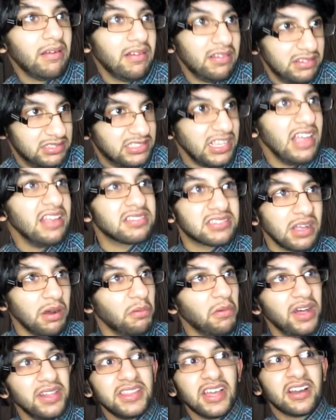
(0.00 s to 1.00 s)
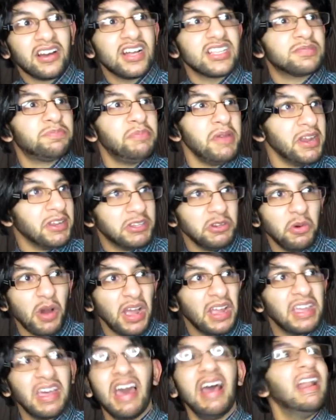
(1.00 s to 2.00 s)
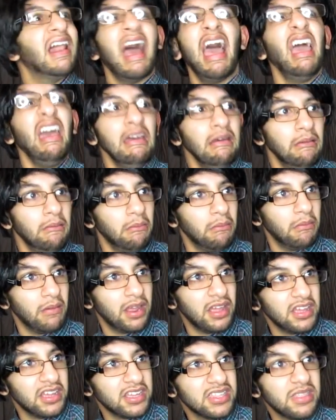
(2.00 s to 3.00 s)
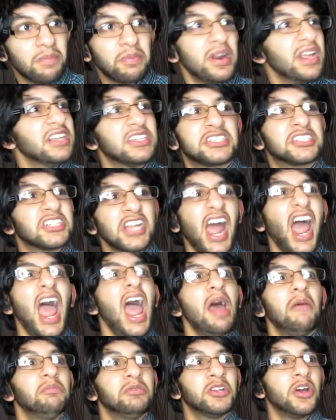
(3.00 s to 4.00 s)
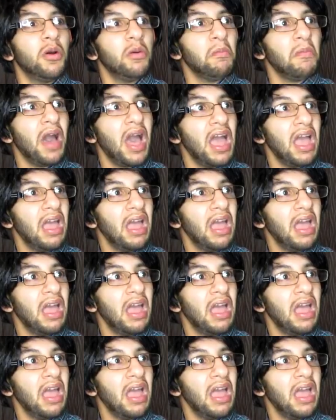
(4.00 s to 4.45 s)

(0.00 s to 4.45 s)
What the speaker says: says the one that can't speak to a girl, huh? You bring shame to my...